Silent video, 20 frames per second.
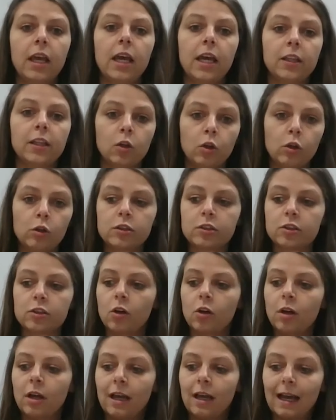and
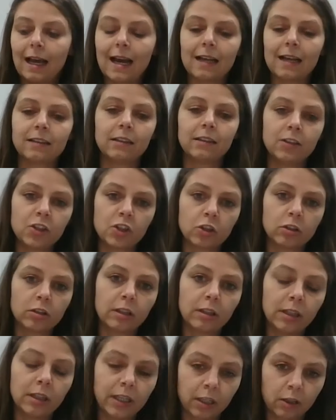also add
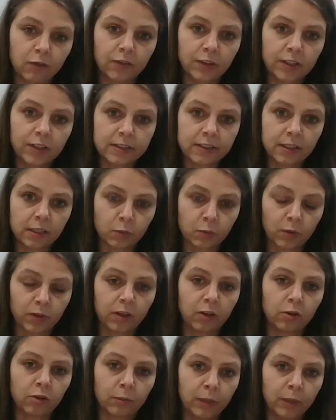additional layer of insight with
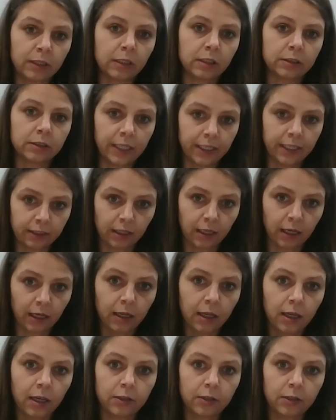incremental data